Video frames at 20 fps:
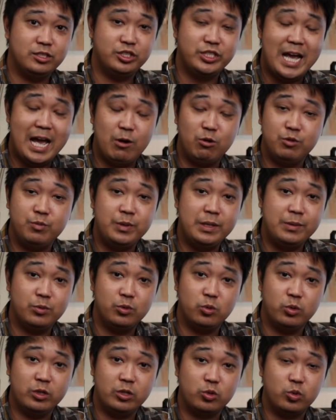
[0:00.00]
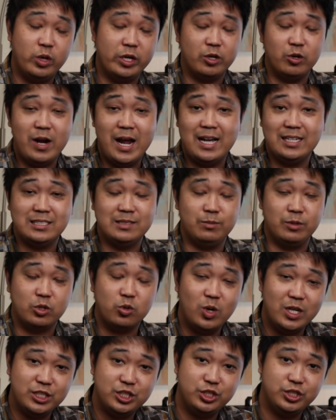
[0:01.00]
chat with people real quick or ask them a
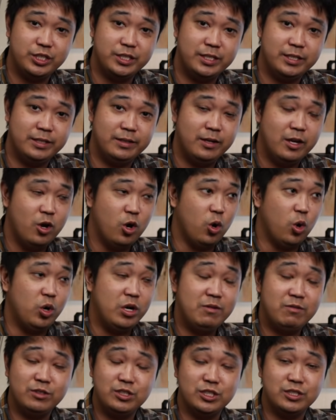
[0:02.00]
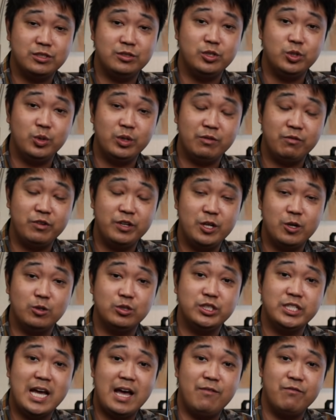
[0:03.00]
question or even just doing video
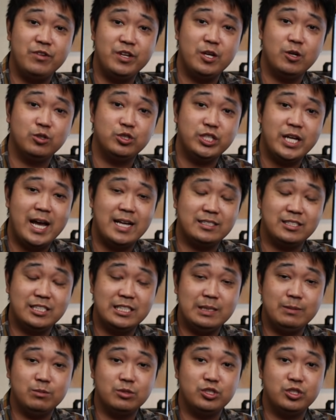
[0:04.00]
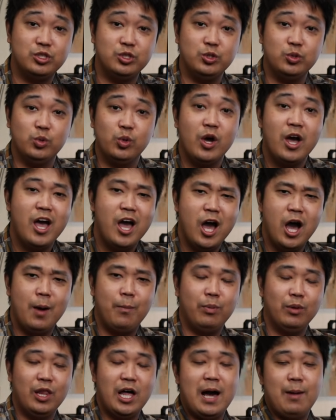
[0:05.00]
chat. Video chat seems to
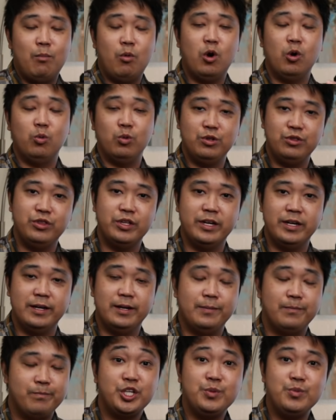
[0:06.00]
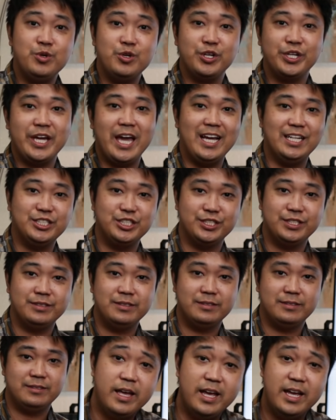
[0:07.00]
help a lot more with the
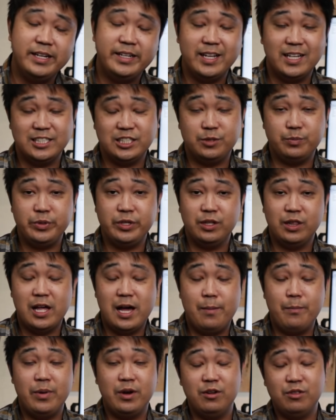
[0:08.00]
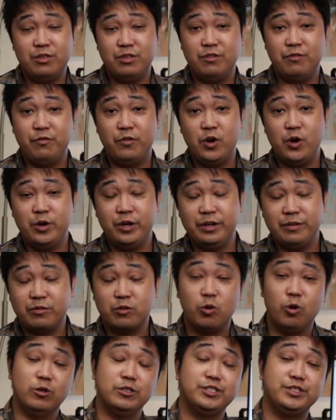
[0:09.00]
communication. It tends to be a lot better than the phone and of
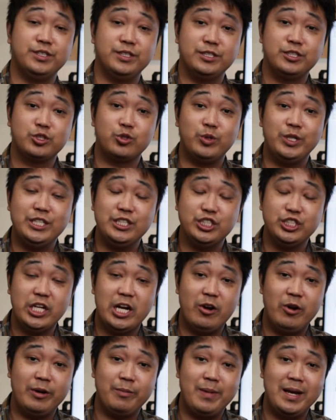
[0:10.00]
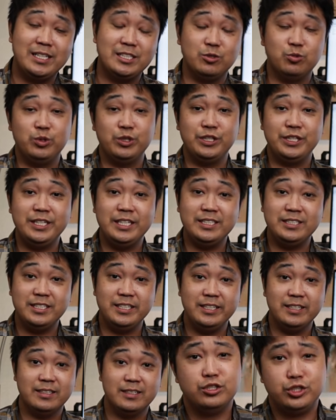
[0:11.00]
course the screen sharing makes it really easy.